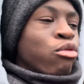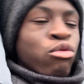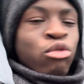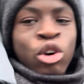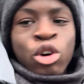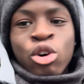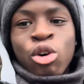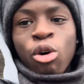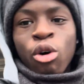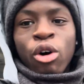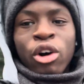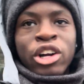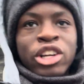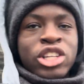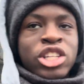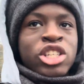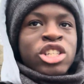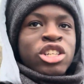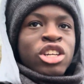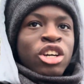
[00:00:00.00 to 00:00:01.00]
record
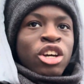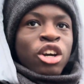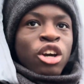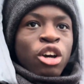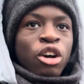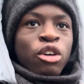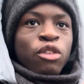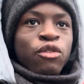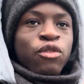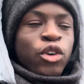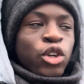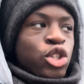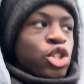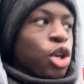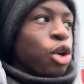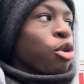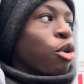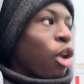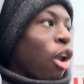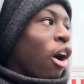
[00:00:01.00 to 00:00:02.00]
for
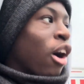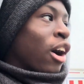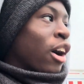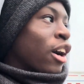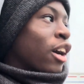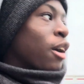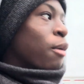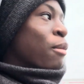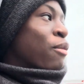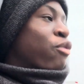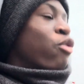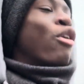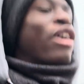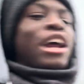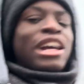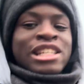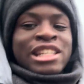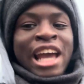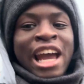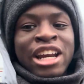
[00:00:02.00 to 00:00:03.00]
too long before
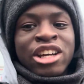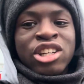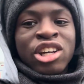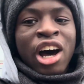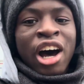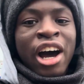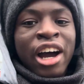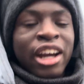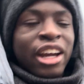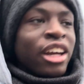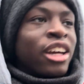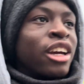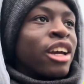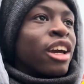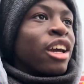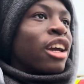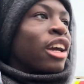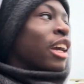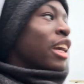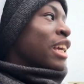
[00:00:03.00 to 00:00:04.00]
it's getting dark.
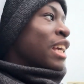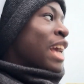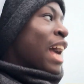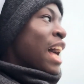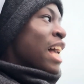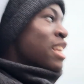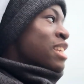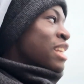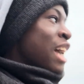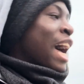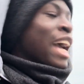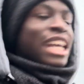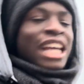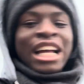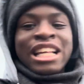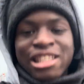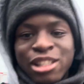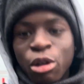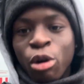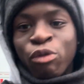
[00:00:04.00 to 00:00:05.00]
Yes, I
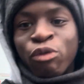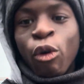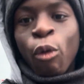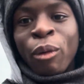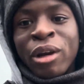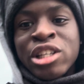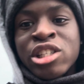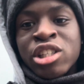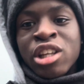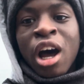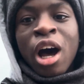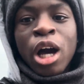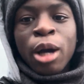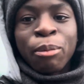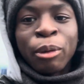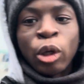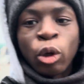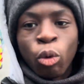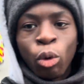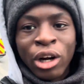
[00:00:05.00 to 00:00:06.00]
can still film when it's dark,
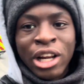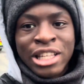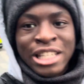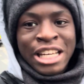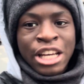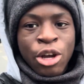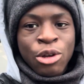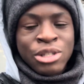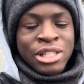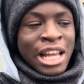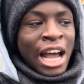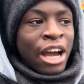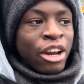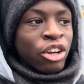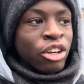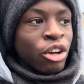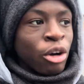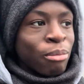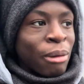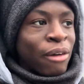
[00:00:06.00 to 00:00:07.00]
but the quality goes
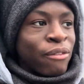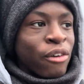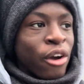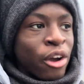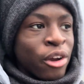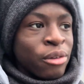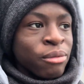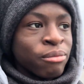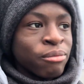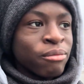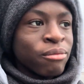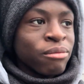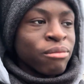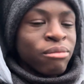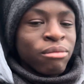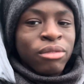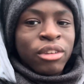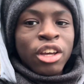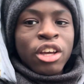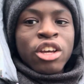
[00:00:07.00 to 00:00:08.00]
down on my phone.
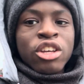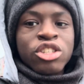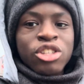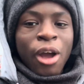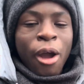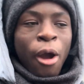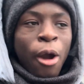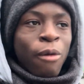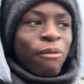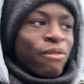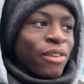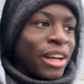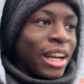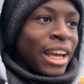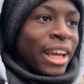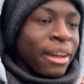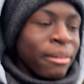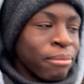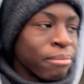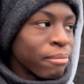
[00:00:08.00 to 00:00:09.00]
So
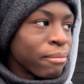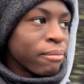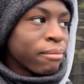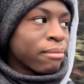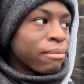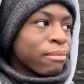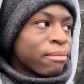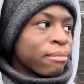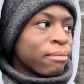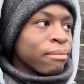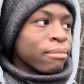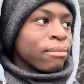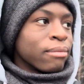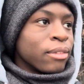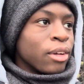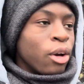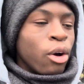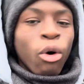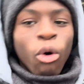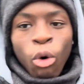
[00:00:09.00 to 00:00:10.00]
hopefully,
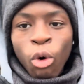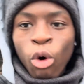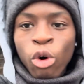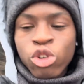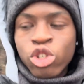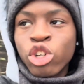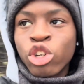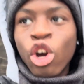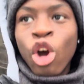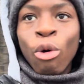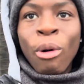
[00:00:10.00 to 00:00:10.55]
all should go